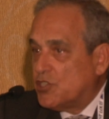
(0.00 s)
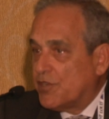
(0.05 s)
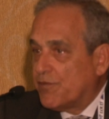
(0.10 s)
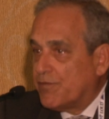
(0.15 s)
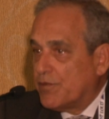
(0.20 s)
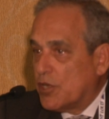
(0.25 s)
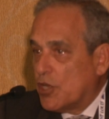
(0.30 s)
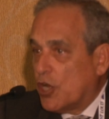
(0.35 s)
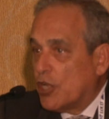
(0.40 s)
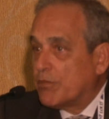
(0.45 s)
of
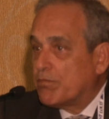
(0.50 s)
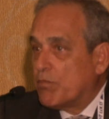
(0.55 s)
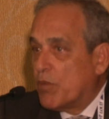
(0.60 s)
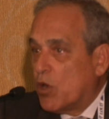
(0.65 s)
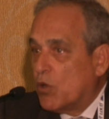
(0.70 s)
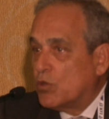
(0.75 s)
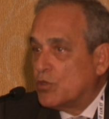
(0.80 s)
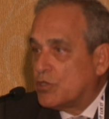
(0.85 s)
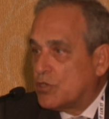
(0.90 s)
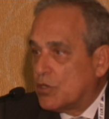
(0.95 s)

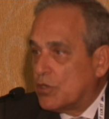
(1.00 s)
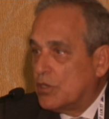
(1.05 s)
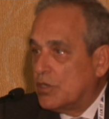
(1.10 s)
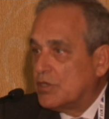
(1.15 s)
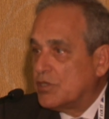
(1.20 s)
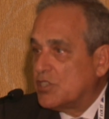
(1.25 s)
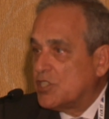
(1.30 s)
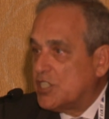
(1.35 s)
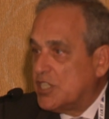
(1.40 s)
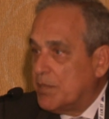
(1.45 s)
non-motor
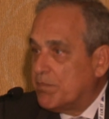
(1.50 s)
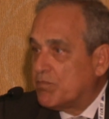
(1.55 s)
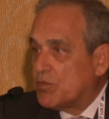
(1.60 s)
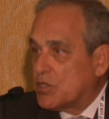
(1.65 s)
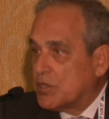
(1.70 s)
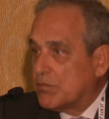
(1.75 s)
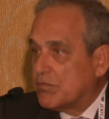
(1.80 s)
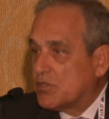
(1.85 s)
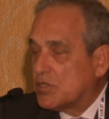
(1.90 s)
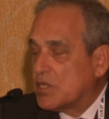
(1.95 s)

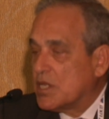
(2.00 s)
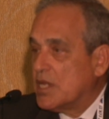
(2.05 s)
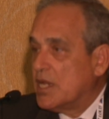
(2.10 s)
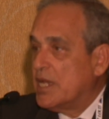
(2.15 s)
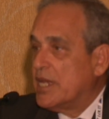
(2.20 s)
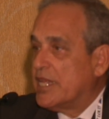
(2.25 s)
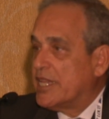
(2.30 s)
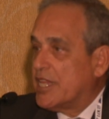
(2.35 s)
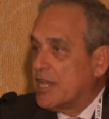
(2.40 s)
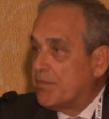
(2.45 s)
symptoms
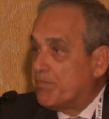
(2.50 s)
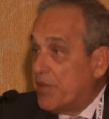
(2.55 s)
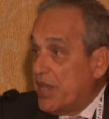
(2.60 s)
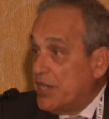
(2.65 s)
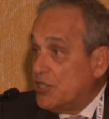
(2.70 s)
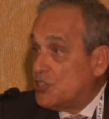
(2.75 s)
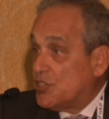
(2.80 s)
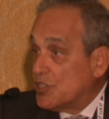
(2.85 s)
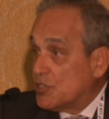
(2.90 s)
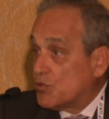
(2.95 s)
that
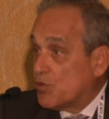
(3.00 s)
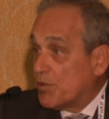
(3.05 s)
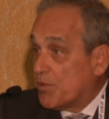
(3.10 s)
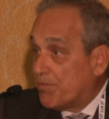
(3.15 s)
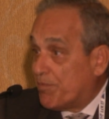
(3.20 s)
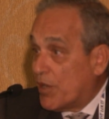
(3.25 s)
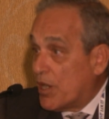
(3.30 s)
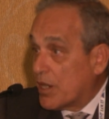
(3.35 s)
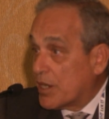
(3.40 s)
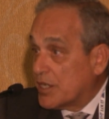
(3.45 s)
patients with
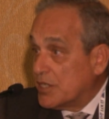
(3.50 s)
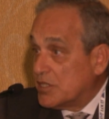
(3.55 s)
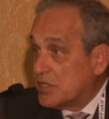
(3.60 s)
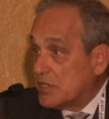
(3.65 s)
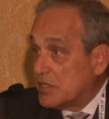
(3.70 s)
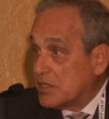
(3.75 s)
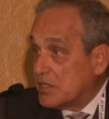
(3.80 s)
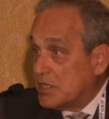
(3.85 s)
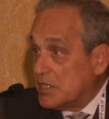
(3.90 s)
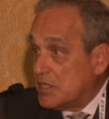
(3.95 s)

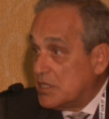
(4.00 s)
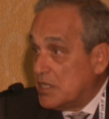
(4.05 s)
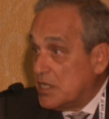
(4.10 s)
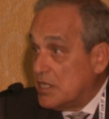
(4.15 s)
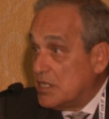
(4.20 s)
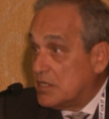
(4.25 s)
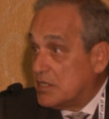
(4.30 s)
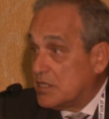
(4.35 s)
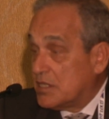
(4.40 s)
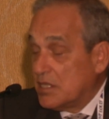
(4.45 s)
Parkinson's
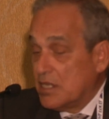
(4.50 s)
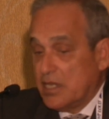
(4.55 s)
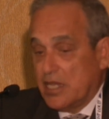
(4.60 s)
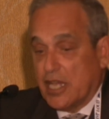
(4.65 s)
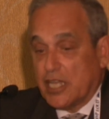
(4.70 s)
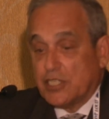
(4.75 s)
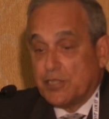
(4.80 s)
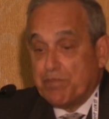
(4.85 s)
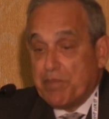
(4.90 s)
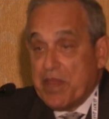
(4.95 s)
disease
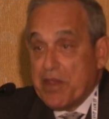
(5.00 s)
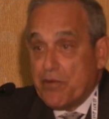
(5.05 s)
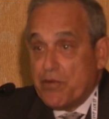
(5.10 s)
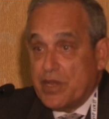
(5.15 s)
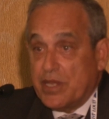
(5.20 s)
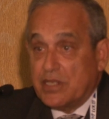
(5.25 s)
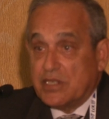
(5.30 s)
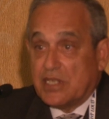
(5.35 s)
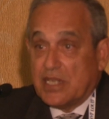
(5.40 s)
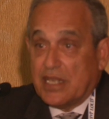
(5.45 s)

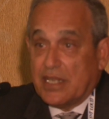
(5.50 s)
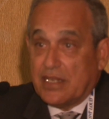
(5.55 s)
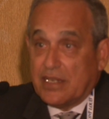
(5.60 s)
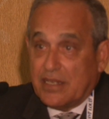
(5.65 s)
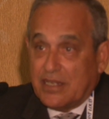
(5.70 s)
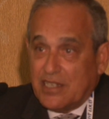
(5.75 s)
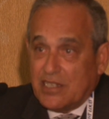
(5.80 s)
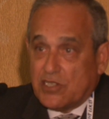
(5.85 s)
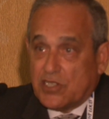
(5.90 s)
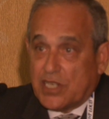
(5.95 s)
experience. And
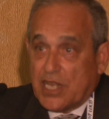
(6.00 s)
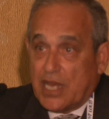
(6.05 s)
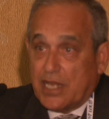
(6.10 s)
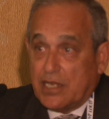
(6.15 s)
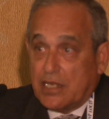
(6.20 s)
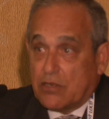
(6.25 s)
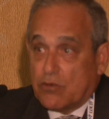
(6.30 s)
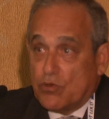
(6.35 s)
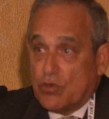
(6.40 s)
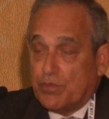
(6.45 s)
this
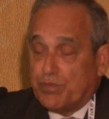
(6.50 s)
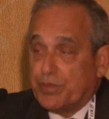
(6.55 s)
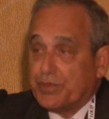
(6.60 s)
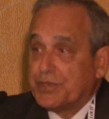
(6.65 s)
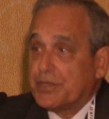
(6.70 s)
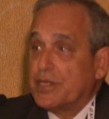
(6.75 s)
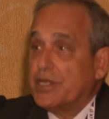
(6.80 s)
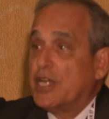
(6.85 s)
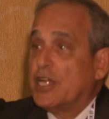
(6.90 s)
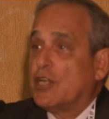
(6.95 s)
study group
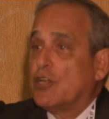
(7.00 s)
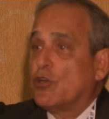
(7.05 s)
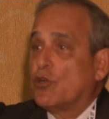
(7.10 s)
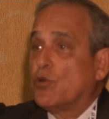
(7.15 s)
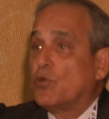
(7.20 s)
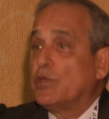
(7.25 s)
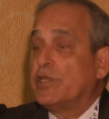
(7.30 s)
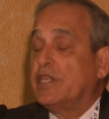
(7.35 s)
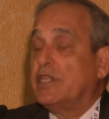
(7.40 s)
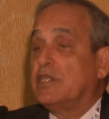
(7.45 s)
not
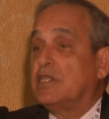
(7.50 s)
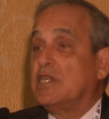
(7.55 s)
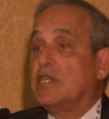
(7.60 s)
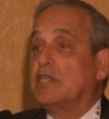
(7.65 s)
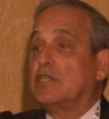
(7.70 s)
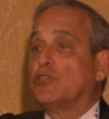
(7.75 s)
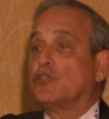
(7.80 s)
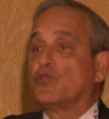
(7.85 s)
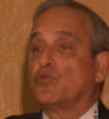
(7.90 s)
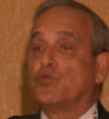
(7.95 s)
only
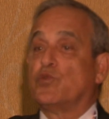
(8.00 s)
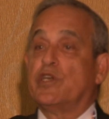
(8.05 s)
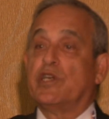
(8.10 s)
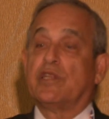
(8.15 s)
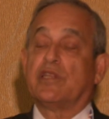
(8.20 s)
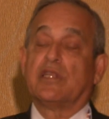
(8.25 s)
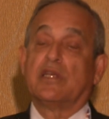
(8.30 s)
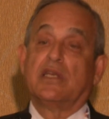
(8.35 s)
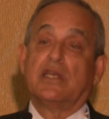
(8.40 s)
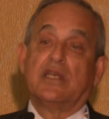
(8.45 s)
deals
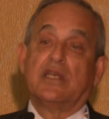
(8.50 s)
with